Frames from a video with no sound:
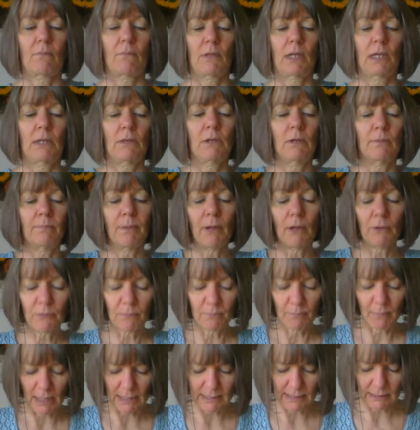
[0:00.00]
they're both
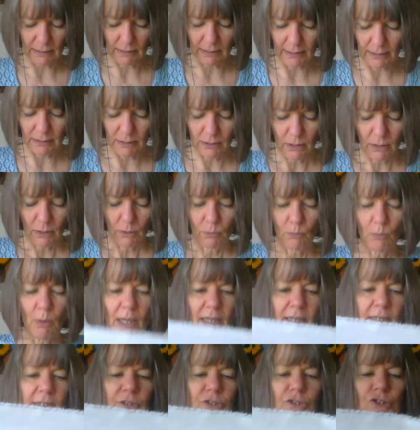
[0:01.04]
muslin.
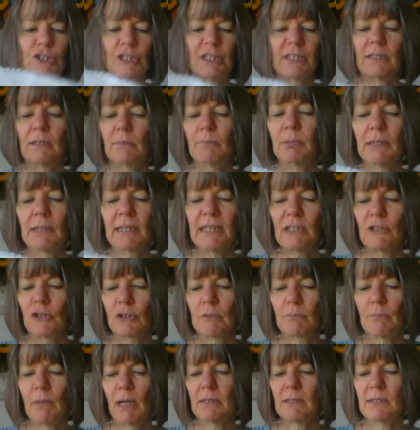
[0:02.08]
One is just a bleached
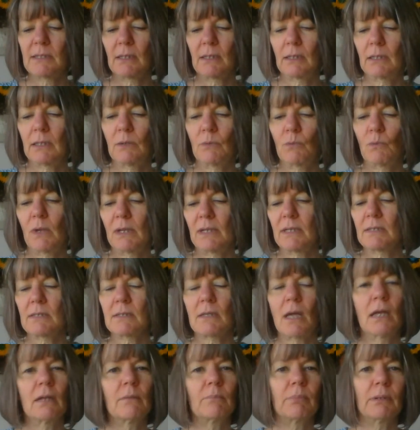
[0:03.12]
muslin and one is
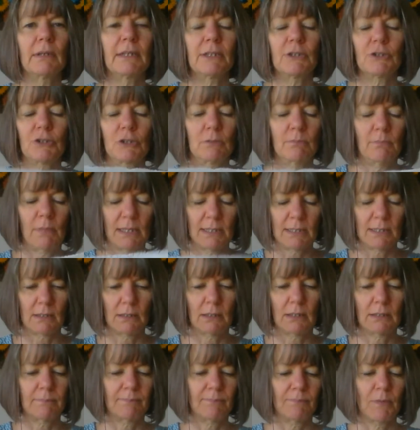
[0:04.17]
unbleached
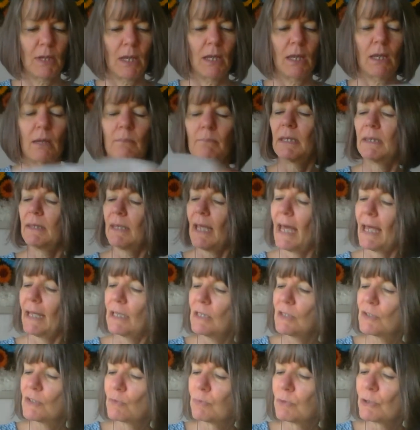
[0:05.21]
muslin. But that
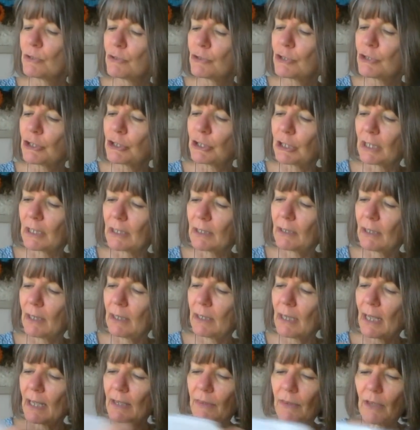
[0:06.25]
is ruching,
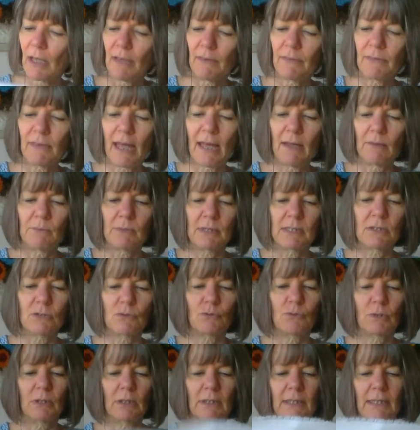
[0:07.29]
and I thought that was
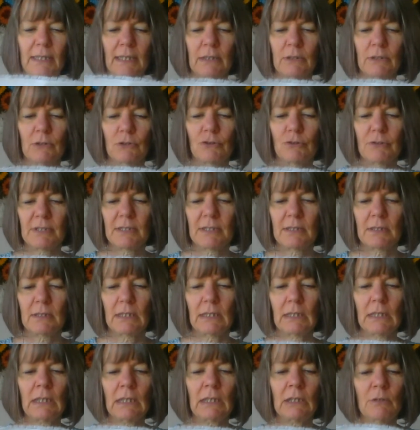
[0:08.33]
really
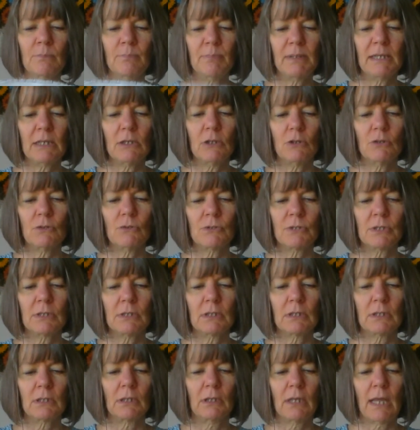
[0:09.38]
interesting. It could be used
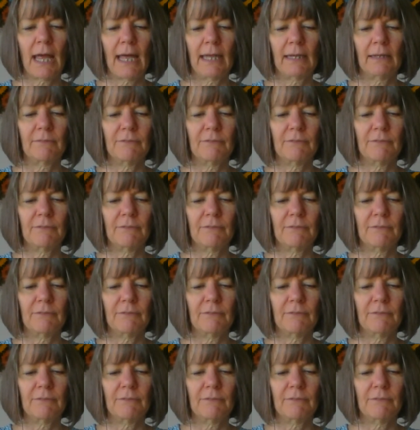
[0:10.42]
in a lot of